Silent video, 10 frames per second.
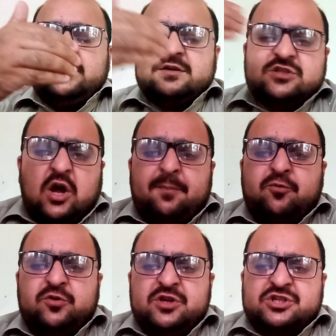top
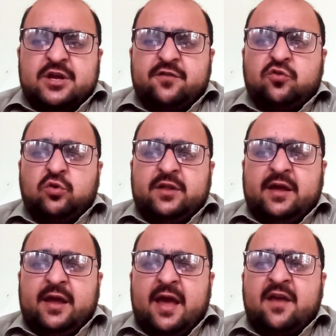position, so
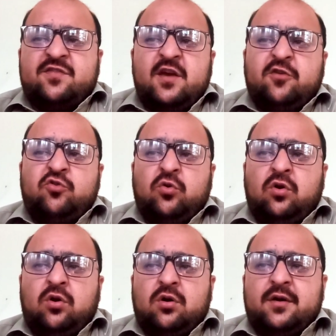the executive
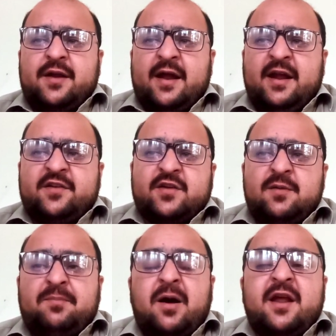or
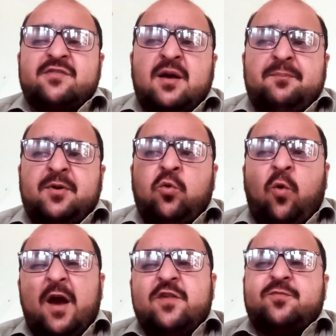direction, for example,
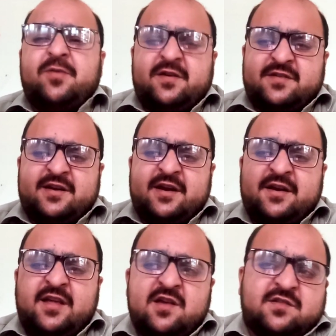vice
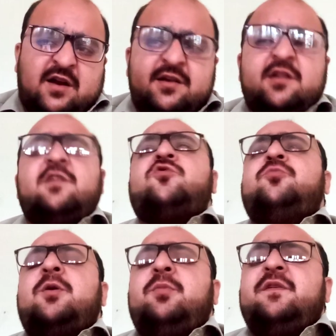president, he is under the
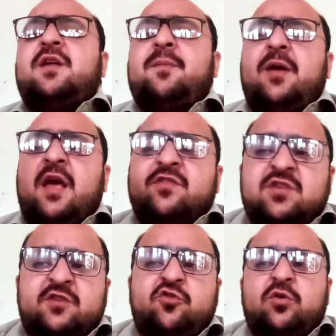supervision of
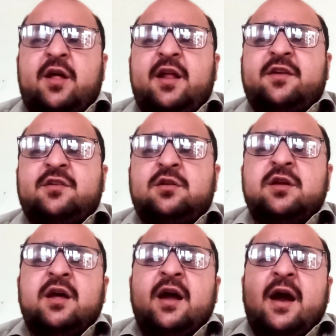executive
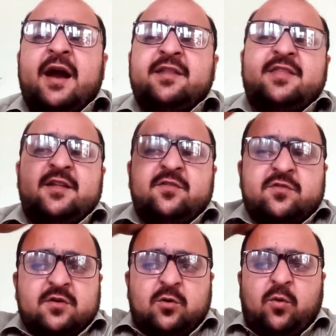director, and then
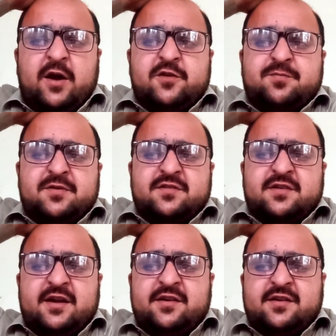the vice
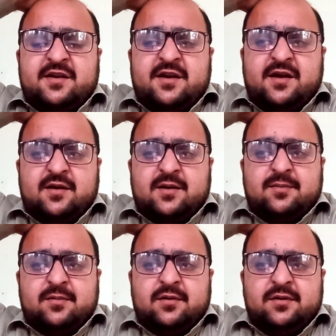president
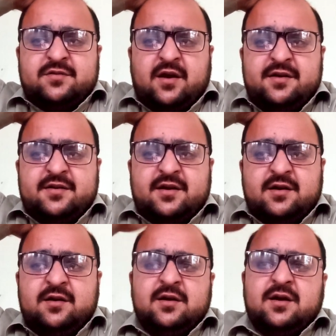is
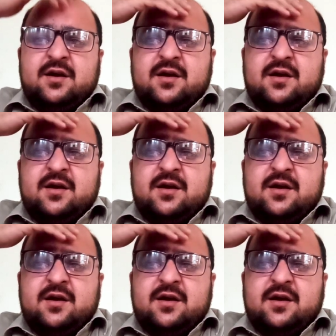under,